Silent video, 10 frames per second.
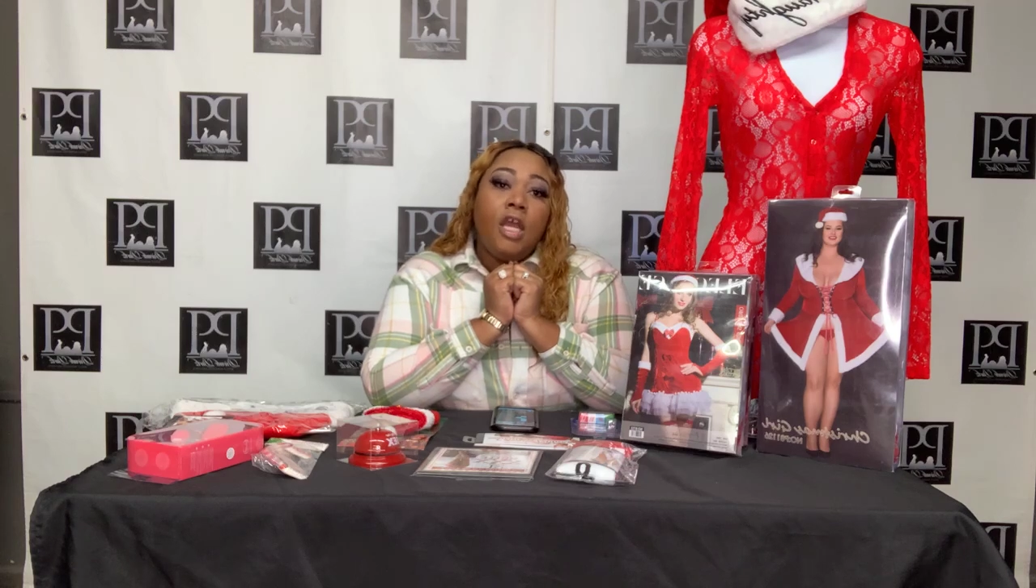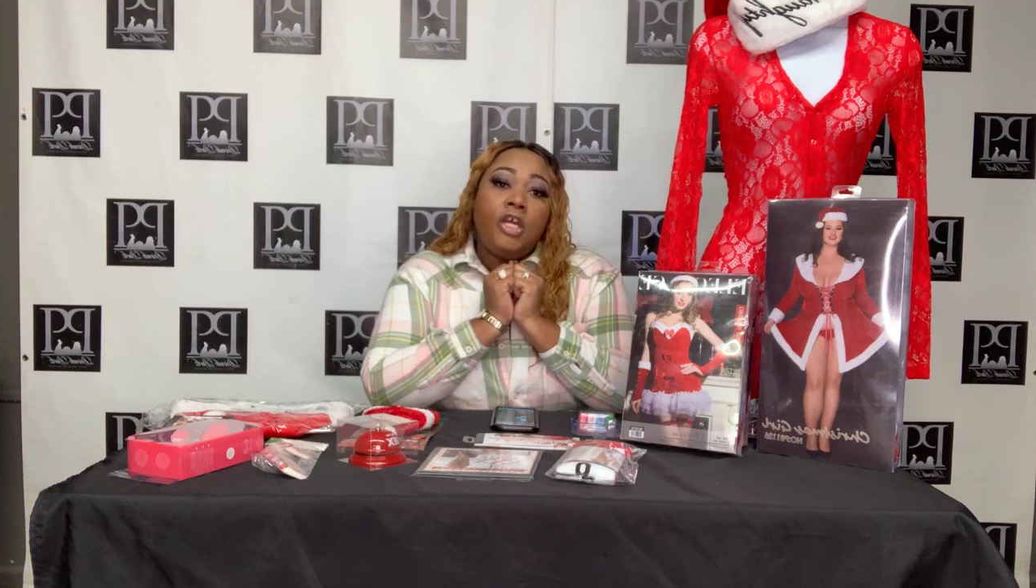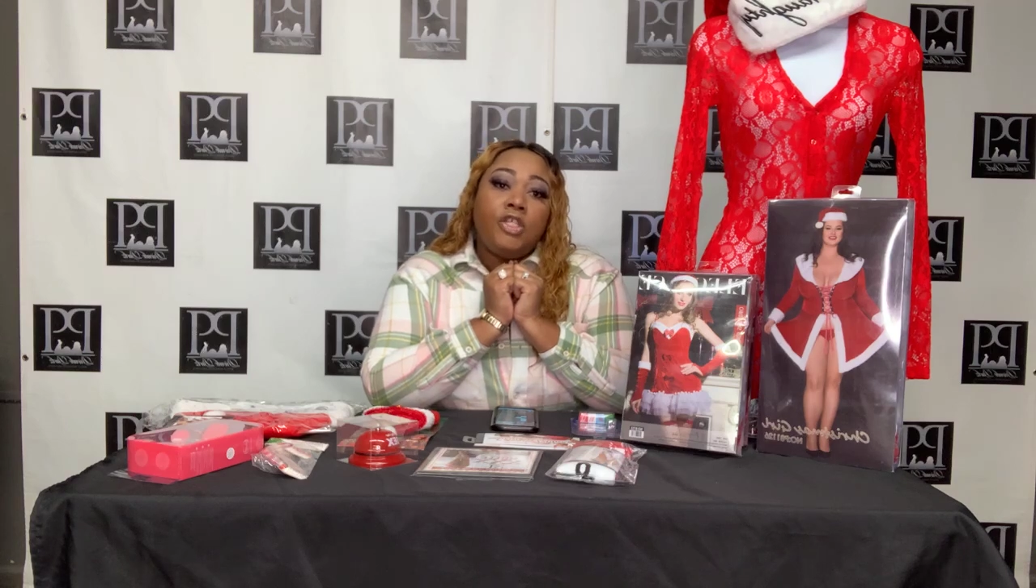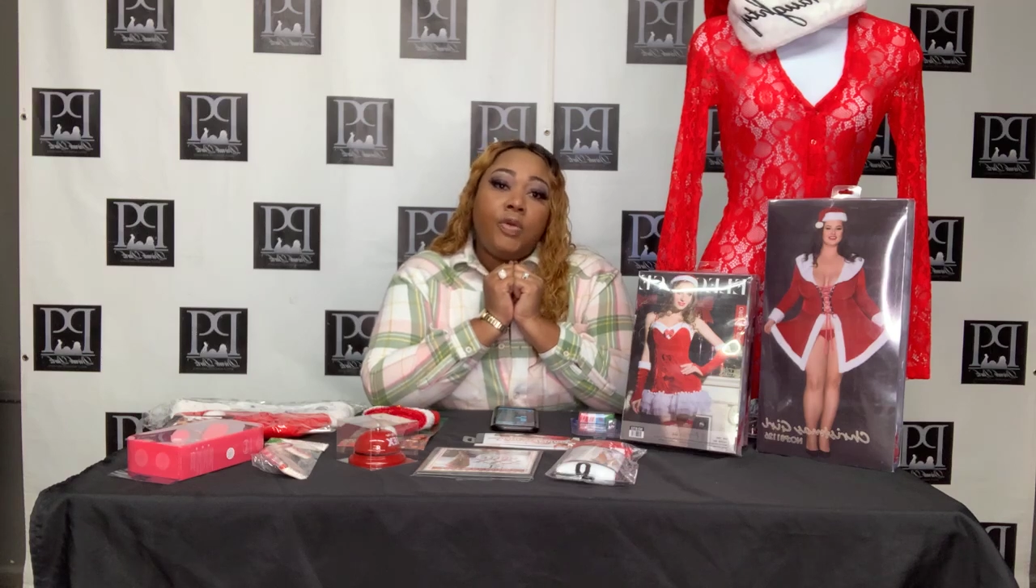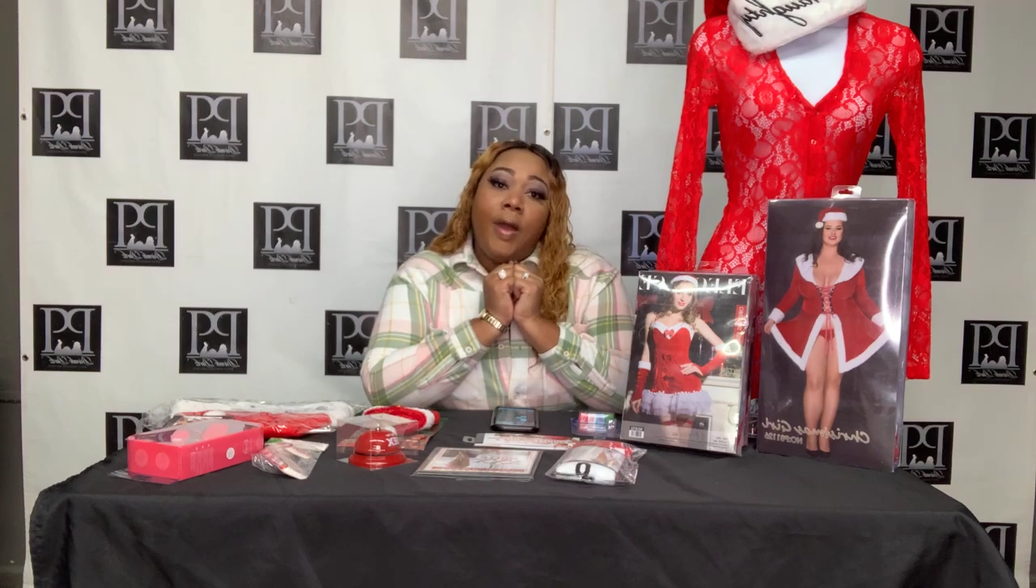
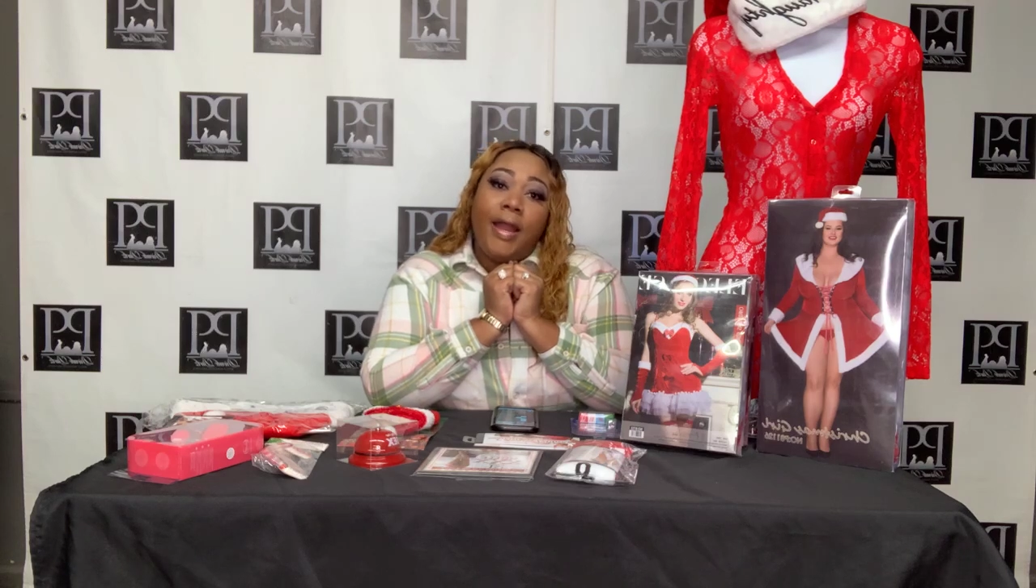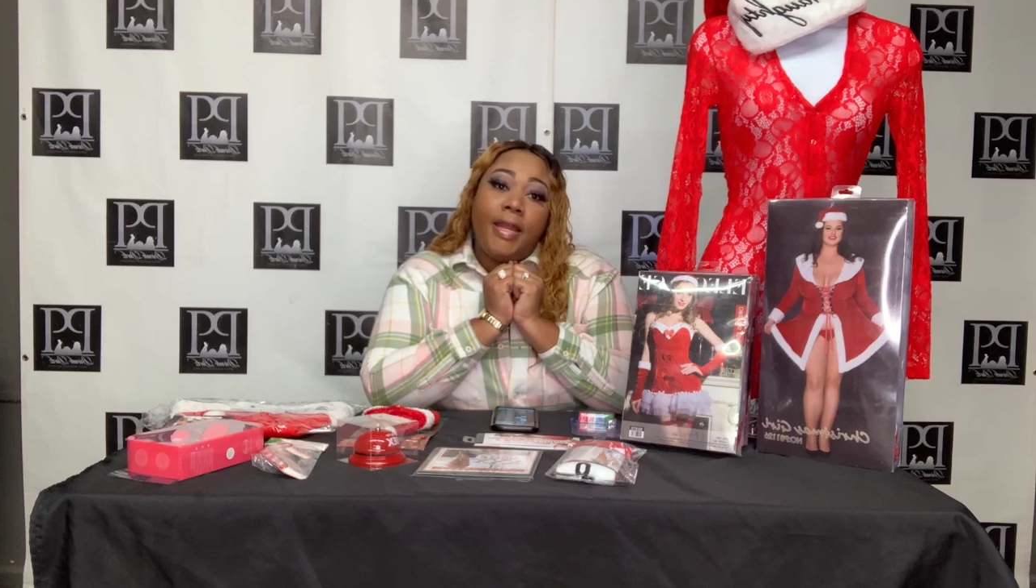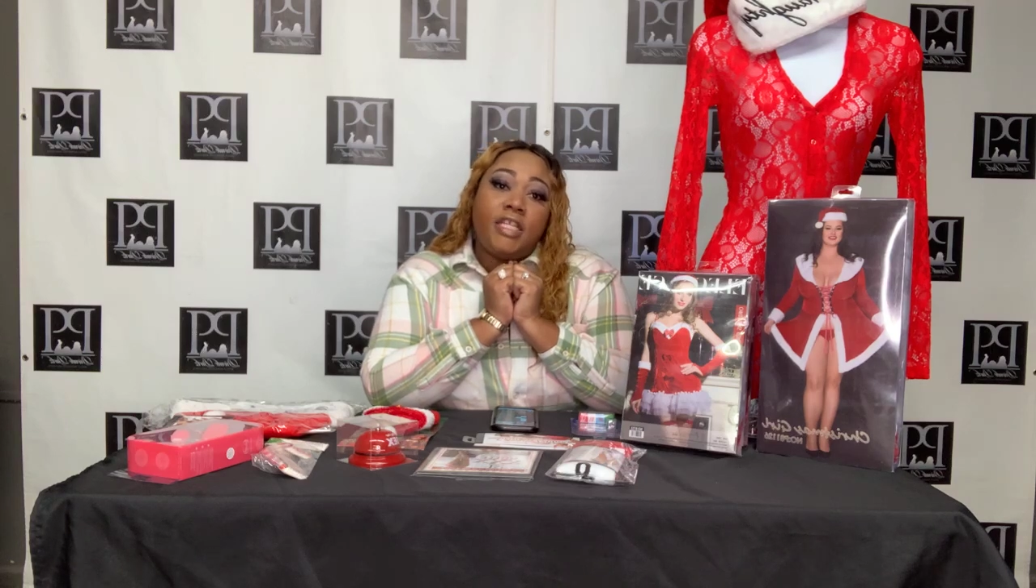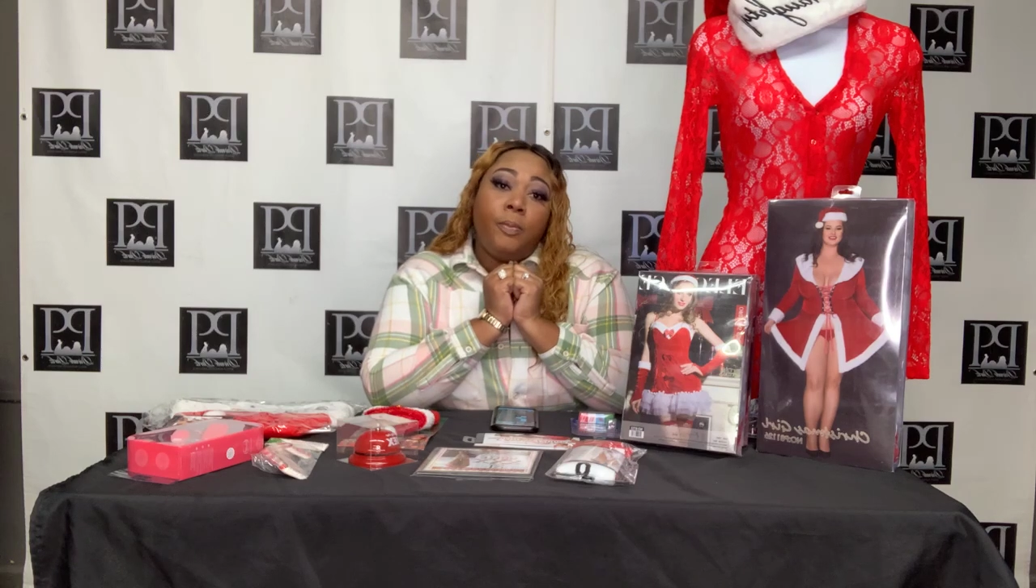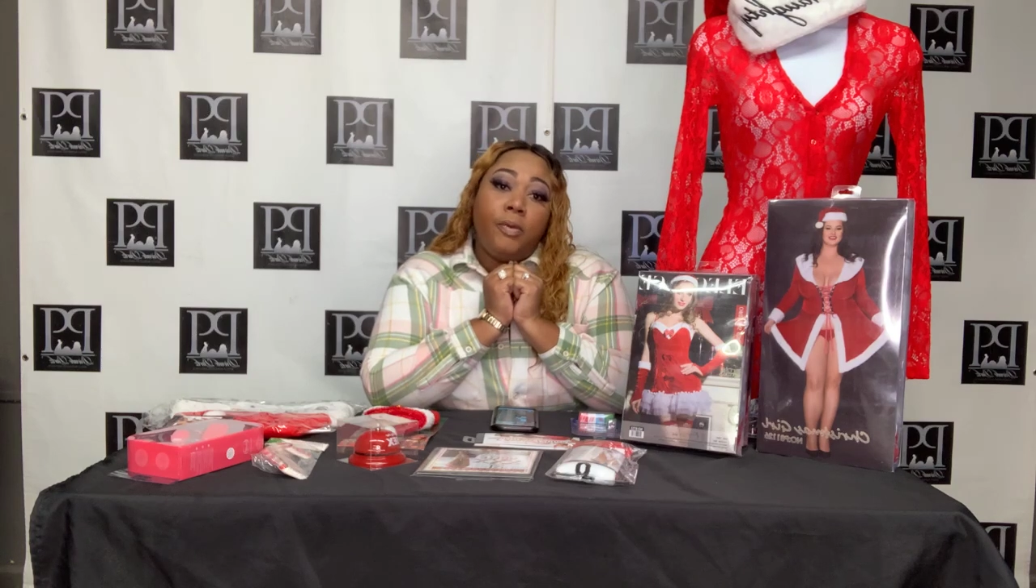Do I
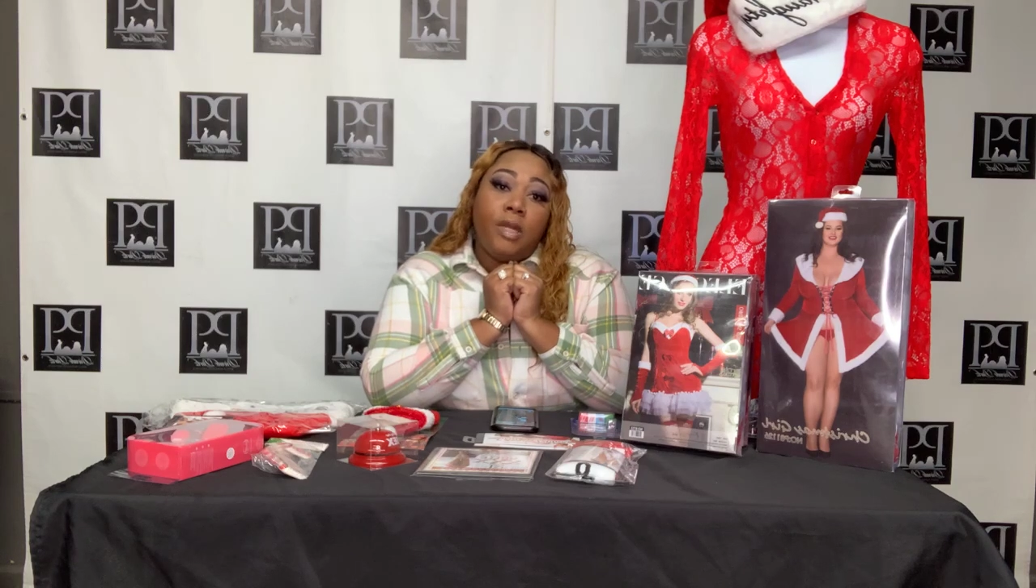need to put a